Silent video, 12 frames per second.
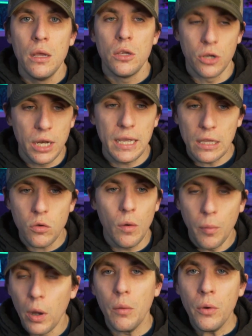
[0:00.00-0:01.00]
You're gonna get to a
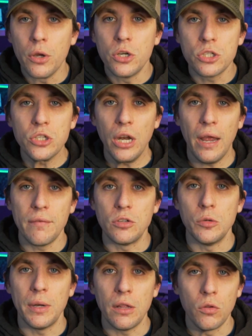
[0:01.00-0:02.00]
point where you're just gonna have
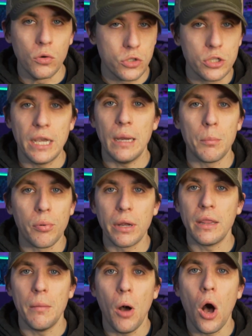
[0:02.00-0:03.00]
too many lures. You can't
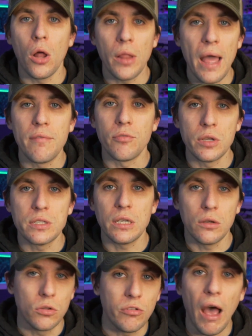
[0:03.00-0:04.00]
bring them all every
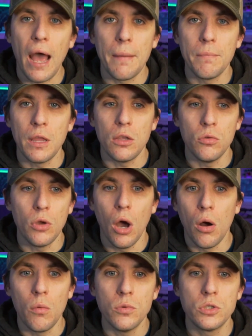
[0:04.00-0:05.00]
single time that you go.